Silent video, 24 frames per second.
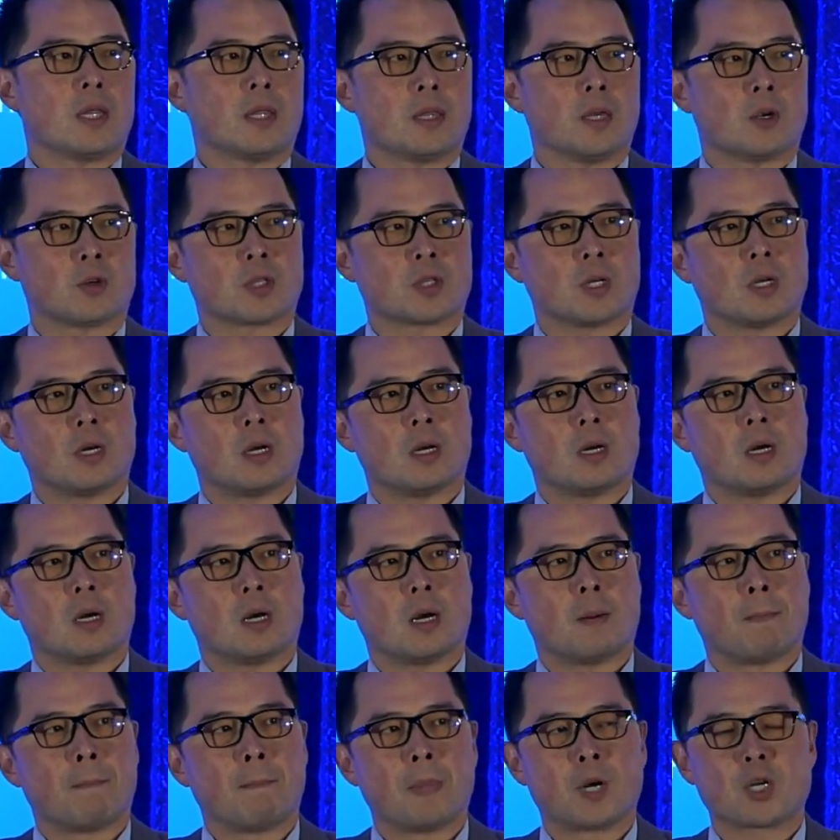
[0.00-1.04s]
there's a
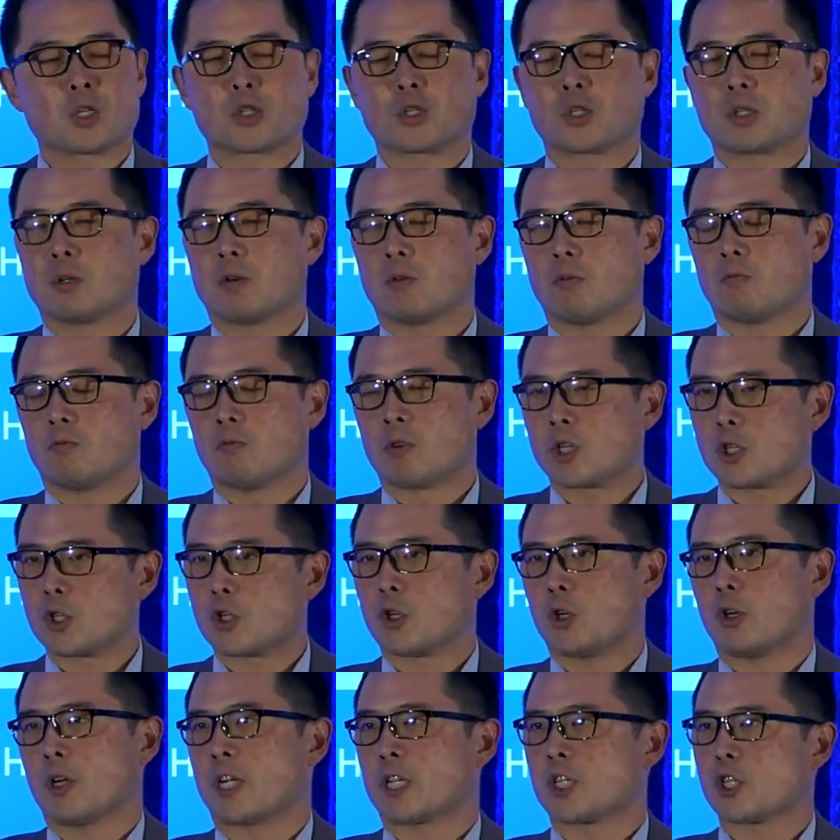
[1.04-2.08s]
much
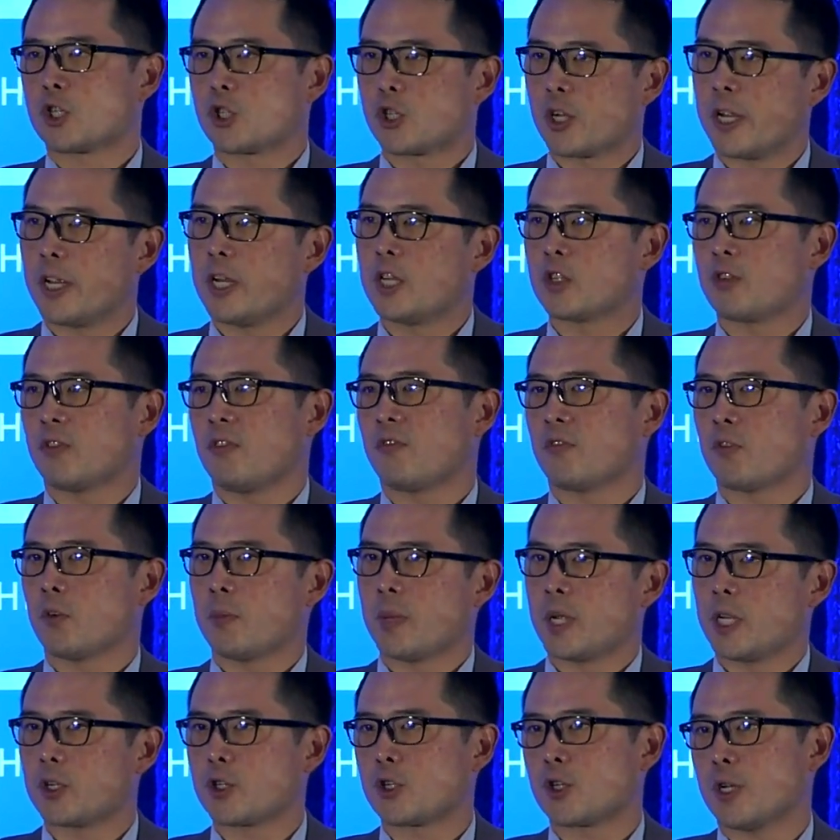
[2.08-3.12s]
richer exchange of
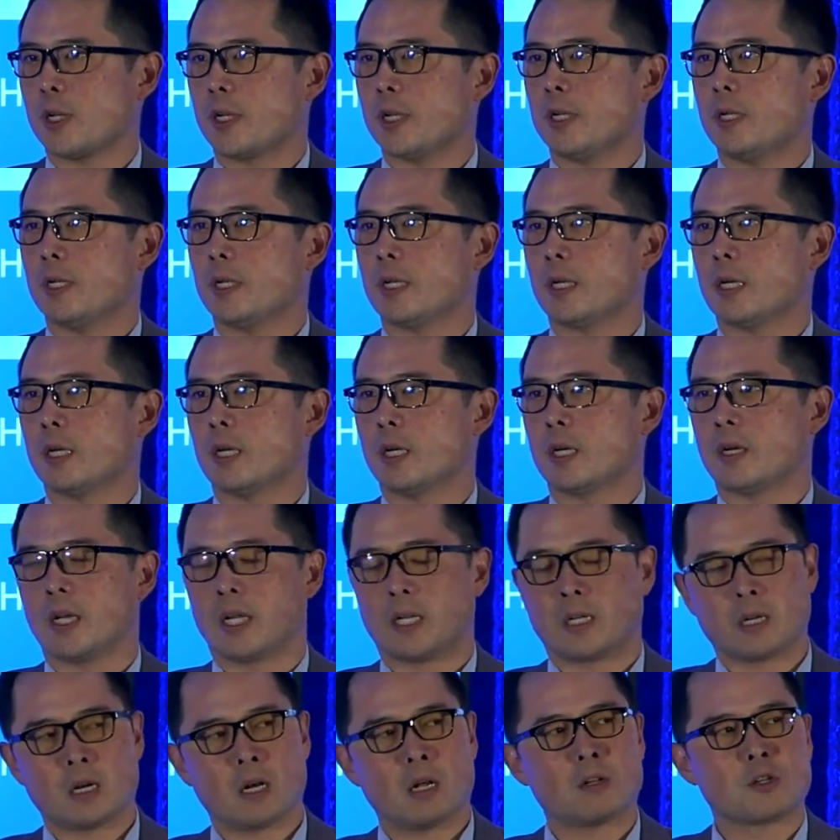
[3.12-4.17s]
information
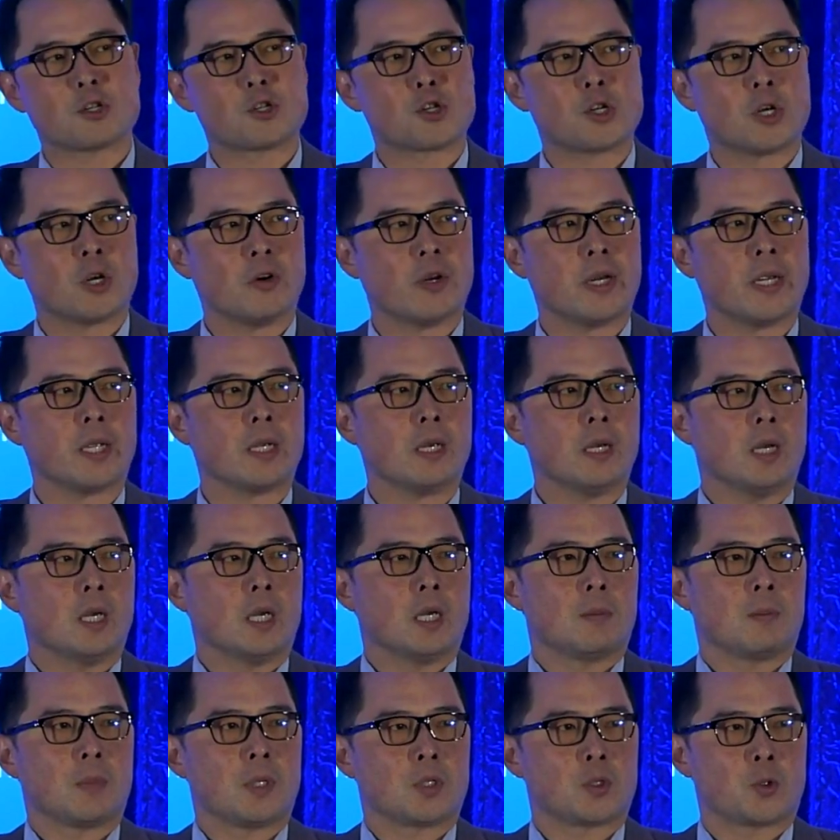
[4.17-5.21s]
and knowledge sharing
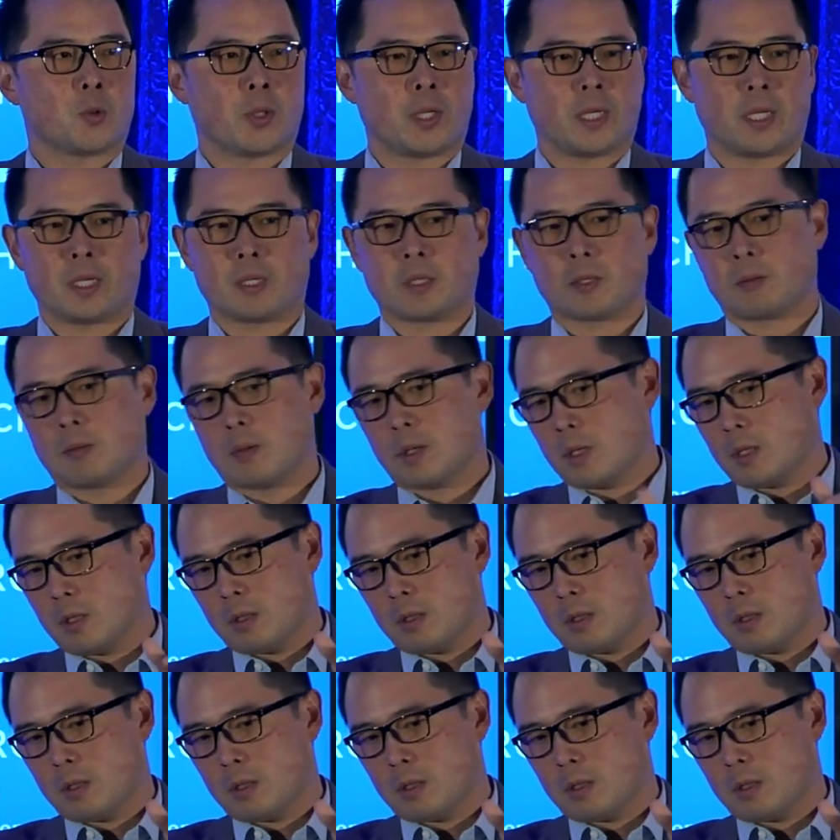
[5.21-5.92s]
between